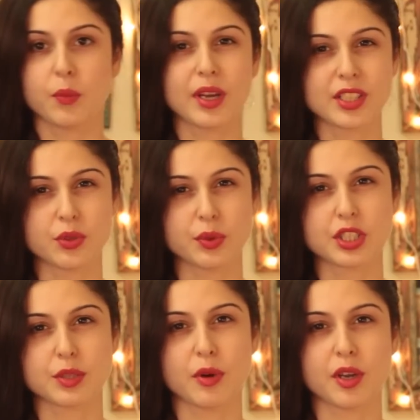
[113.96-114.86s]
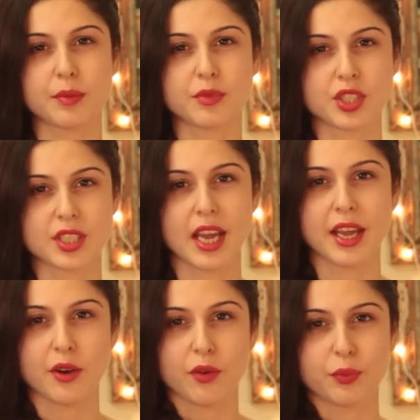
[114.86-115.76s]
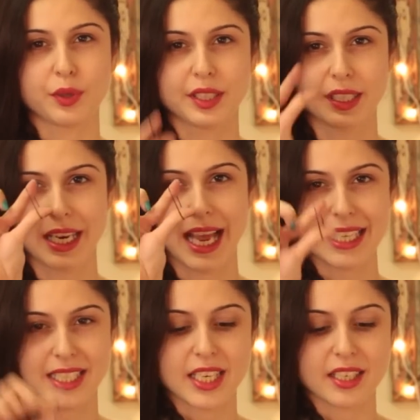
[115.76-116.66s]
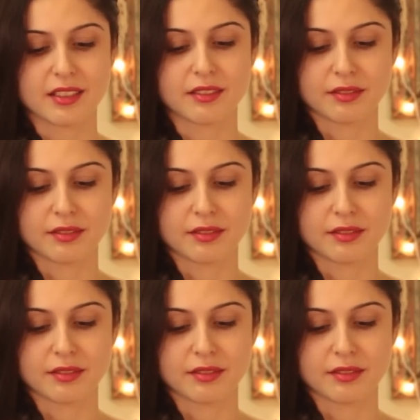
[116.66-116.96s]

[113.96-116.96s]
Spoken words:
Once you reach the bottom, just tie it off with an elastic.